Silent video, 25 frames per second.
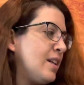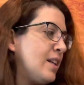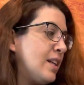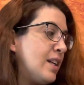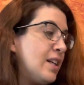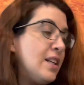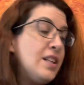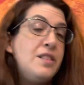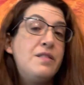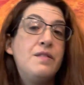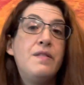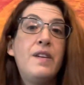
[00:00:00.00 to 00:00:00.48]

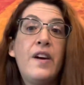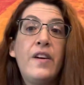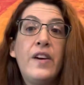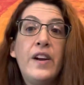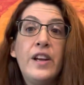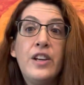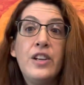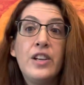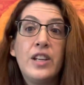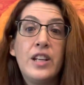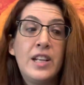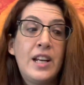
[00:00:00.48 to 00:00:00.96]
He's very
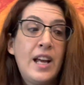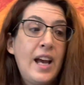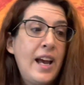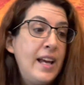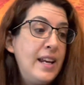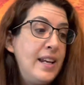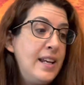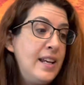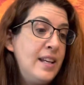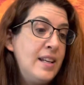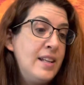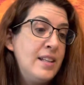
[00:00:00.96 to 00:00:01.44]
good at
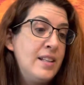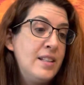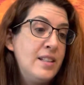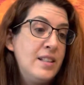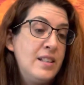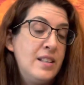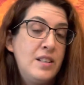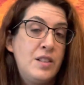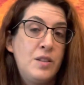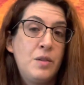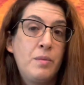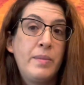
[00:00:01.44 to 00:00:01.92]
hiding,
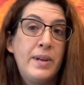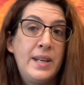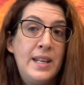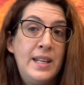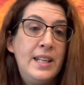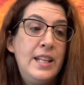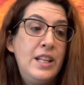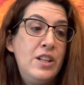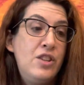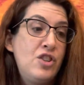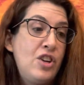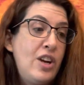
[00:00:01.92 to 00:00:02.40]
so I'm gonna
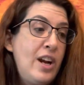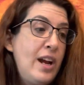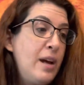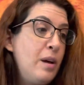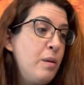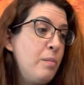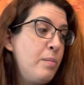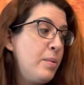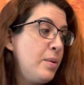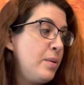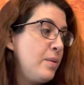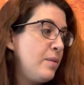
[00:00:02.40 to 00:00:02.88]
need your help.